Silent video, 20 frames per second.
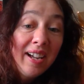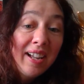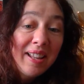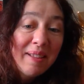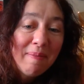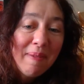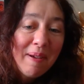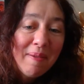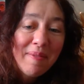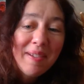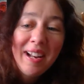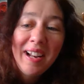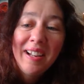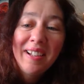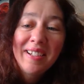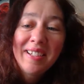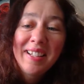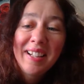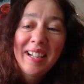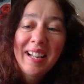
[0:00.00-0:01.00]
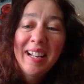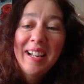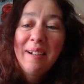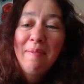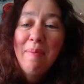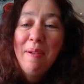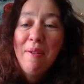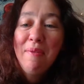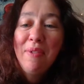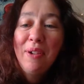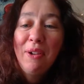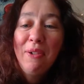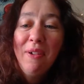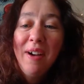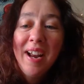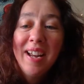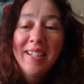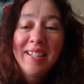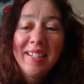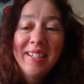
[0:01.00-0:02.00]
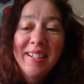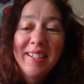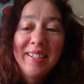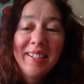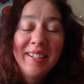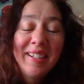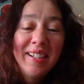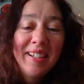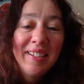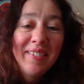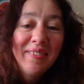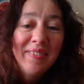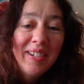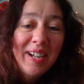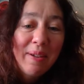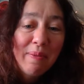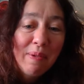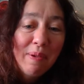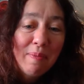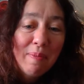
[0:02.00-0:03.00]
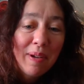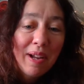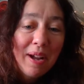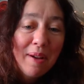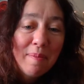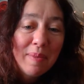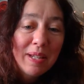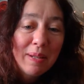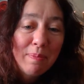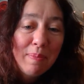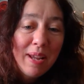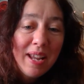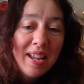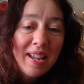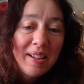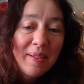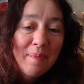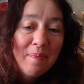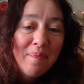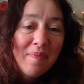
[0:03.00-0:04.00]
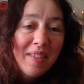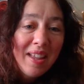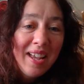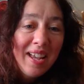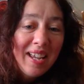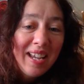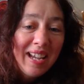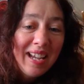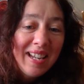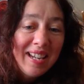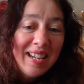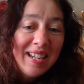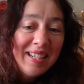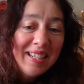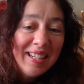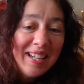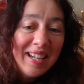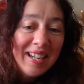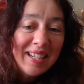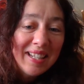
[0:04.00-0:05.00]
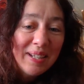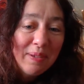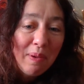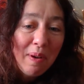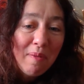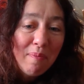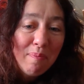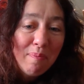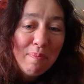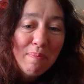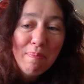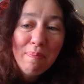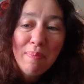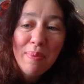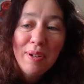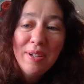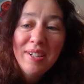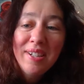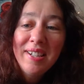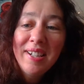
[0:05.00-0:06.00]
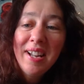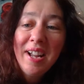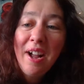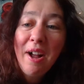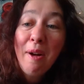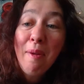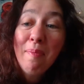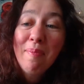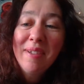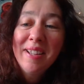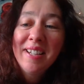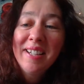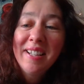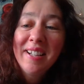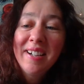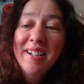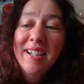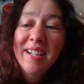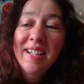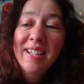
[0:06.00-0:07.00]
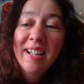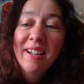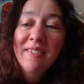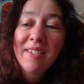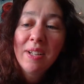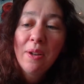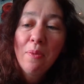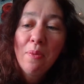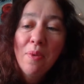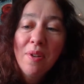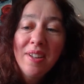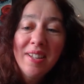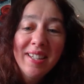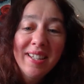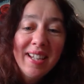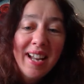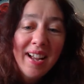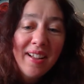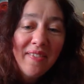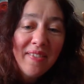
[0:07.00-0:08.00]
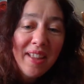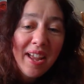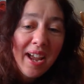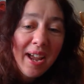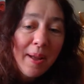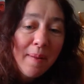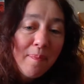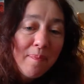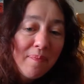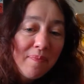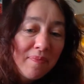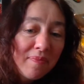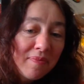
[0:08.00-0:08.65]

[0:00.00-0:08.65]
At the moment it looks like a little bit of a crest, but it will become its beak. Can you see? So I pushed it up inside itself. So it was down there,